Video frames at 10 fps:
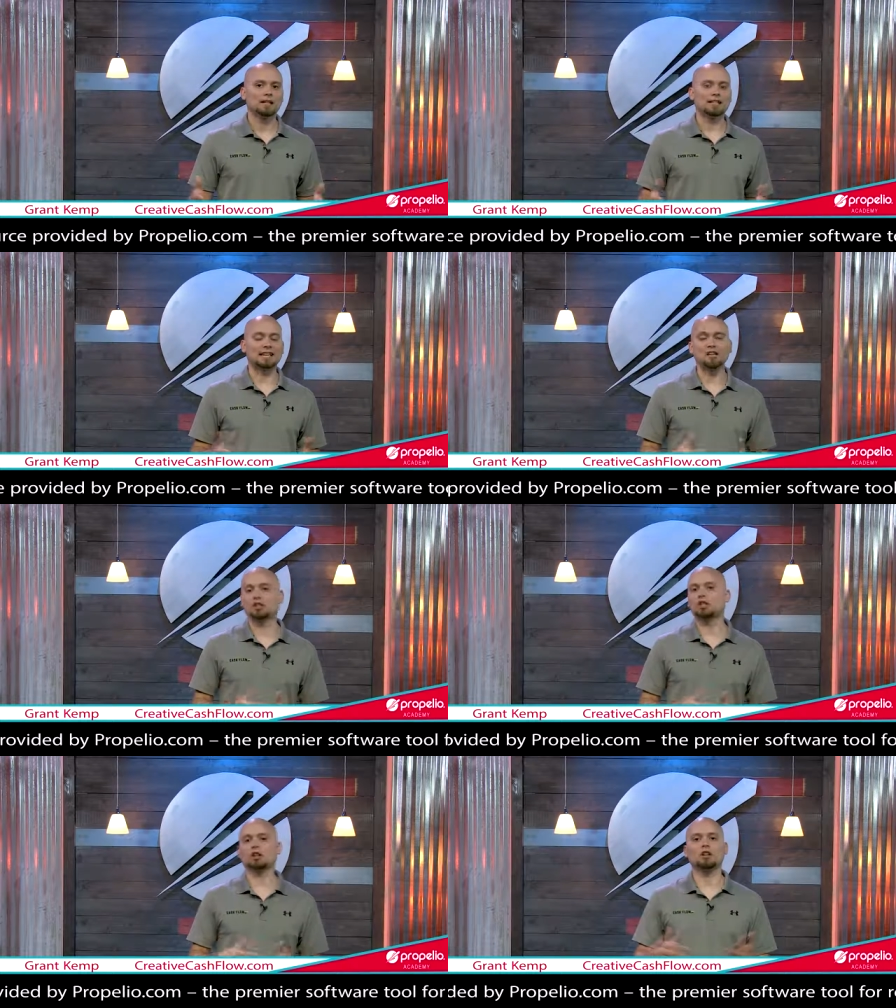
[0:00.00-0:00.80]
is that you
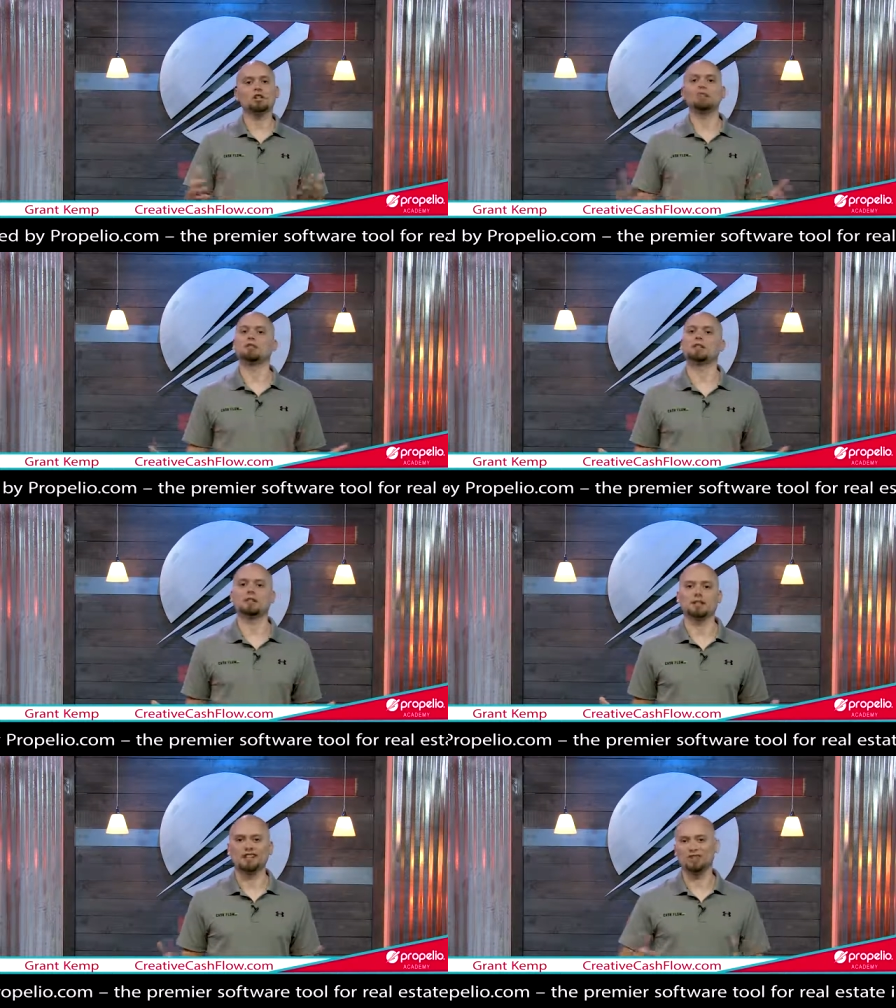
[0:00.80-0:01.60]
can charge
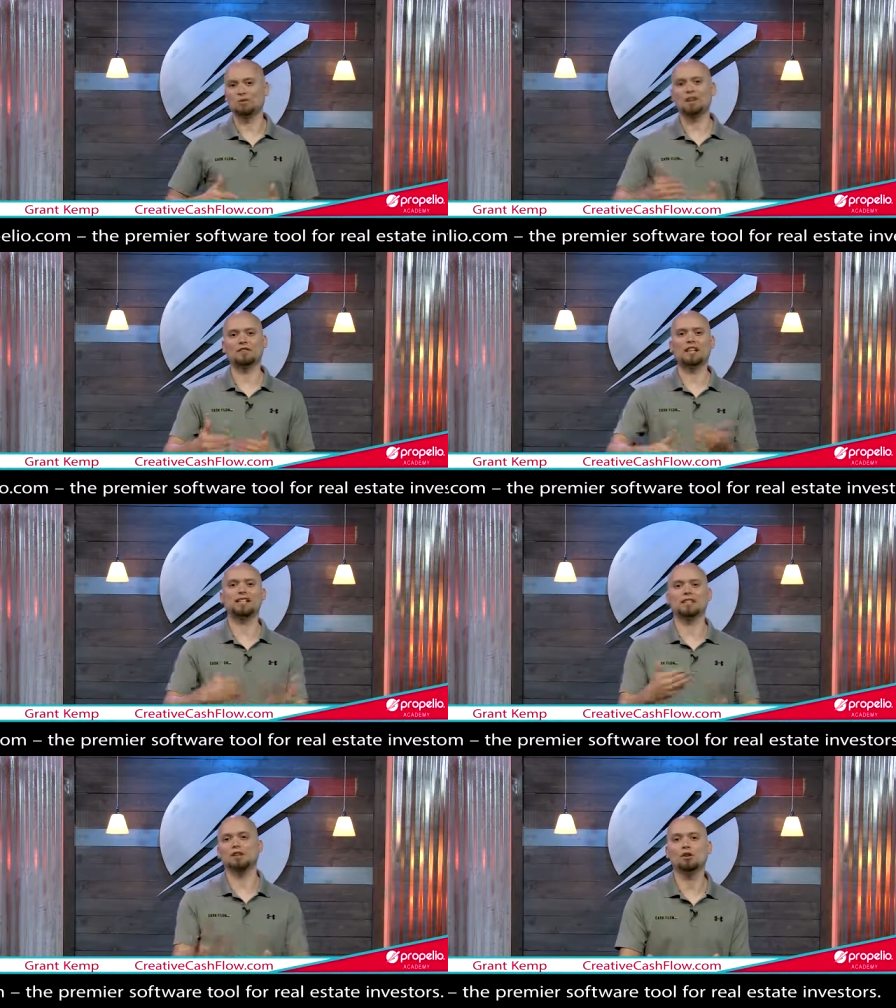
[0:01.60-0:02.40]
interest on whatever they
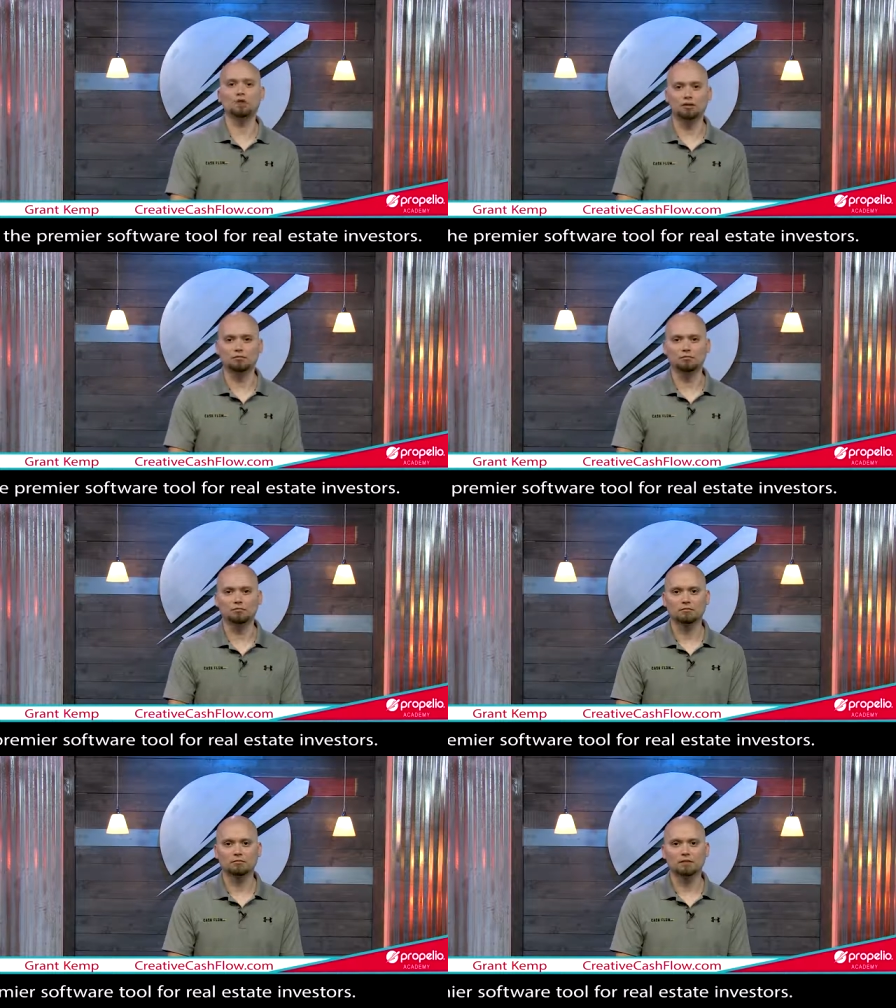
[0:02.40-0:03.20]
still owe you.
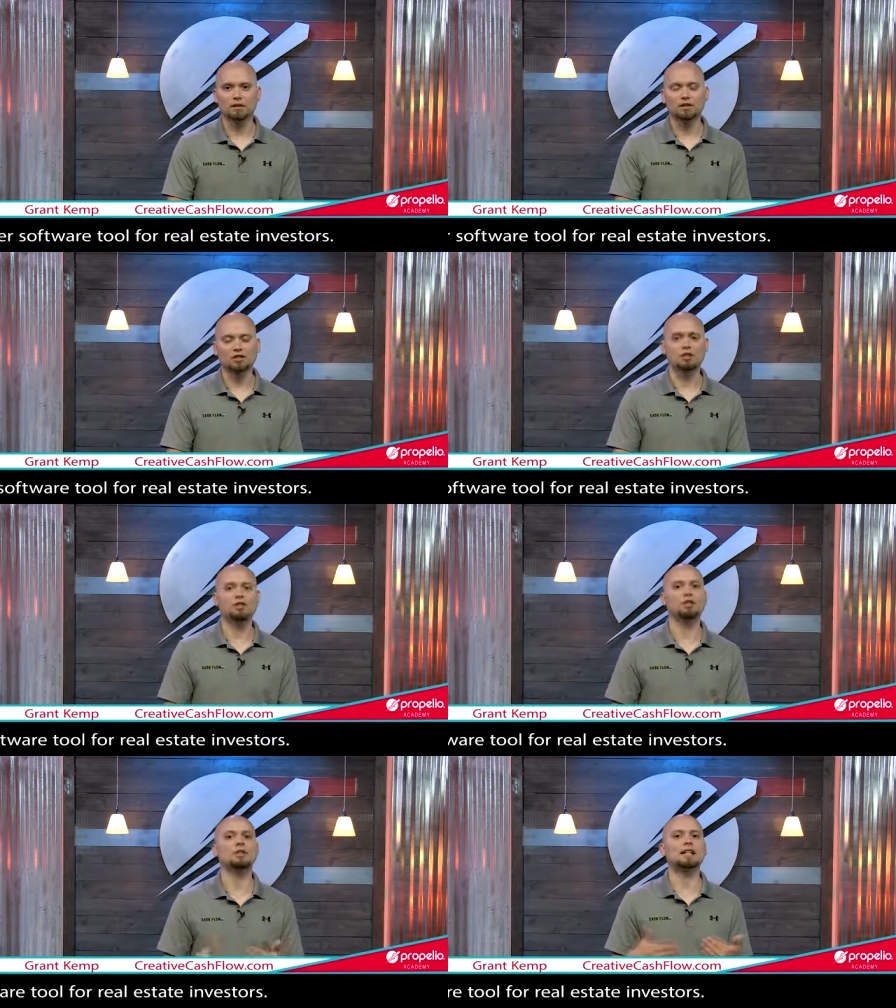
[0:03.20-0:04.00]
So you
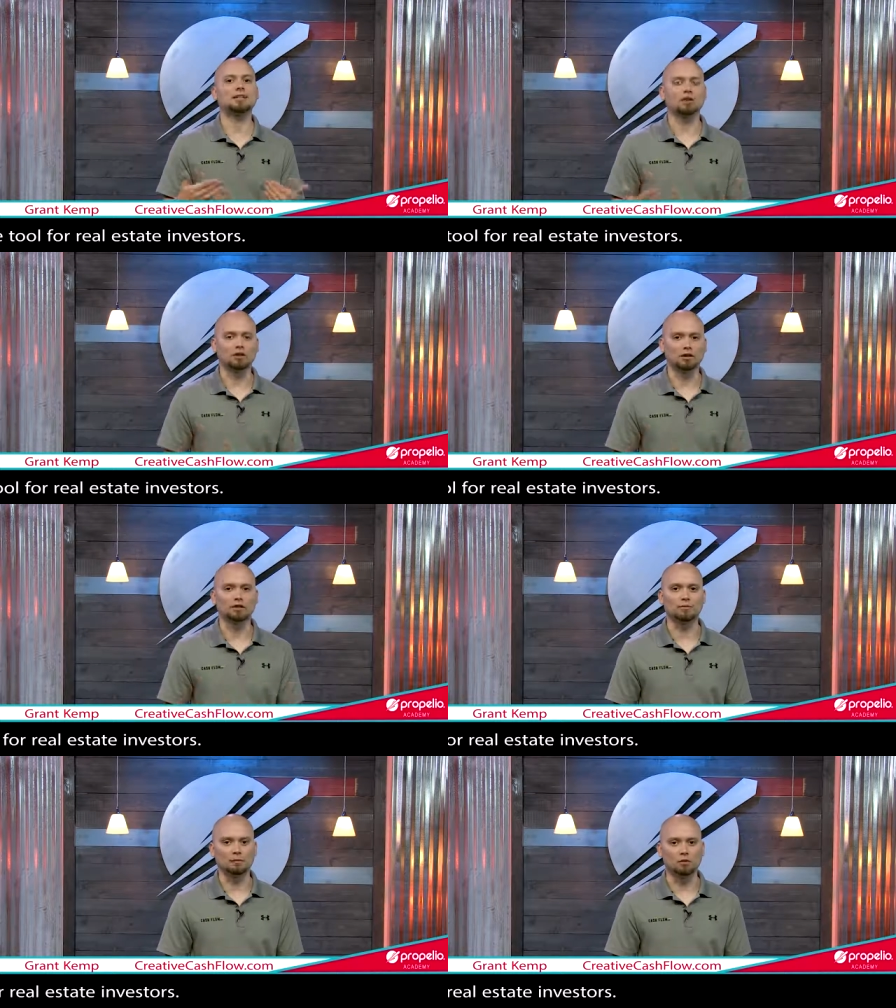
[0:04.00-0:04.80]
do get to earn a
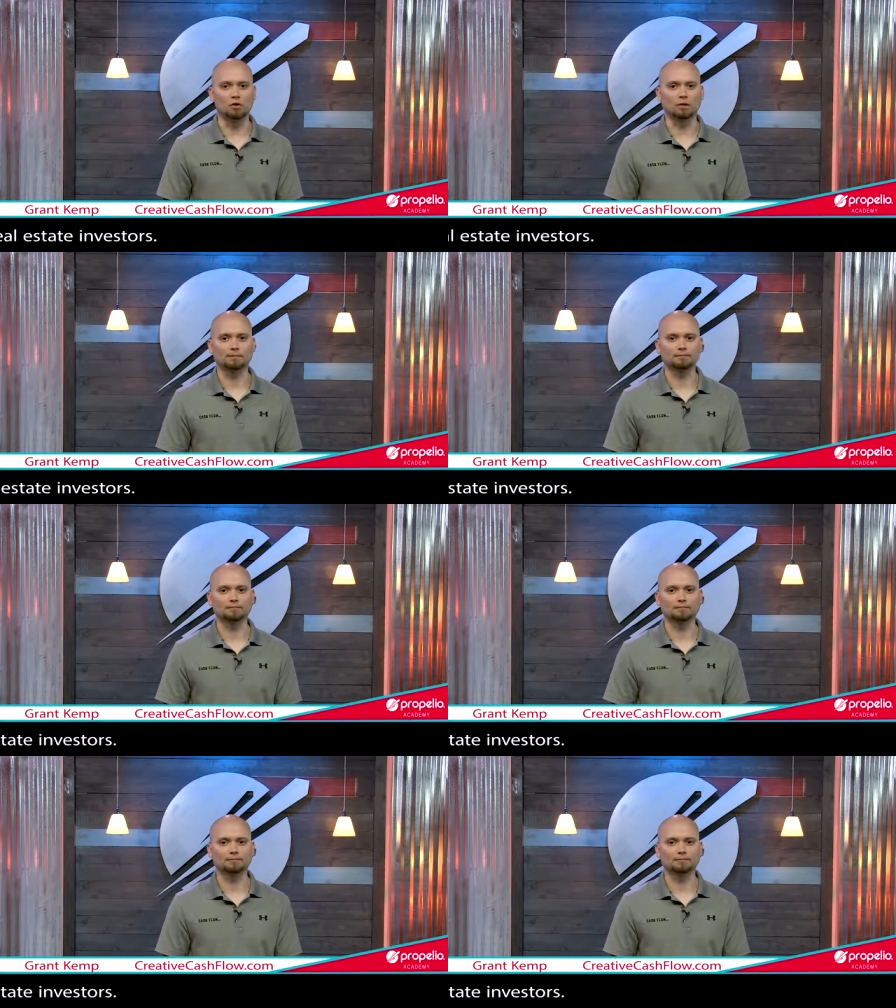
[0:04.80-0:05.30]
little bit more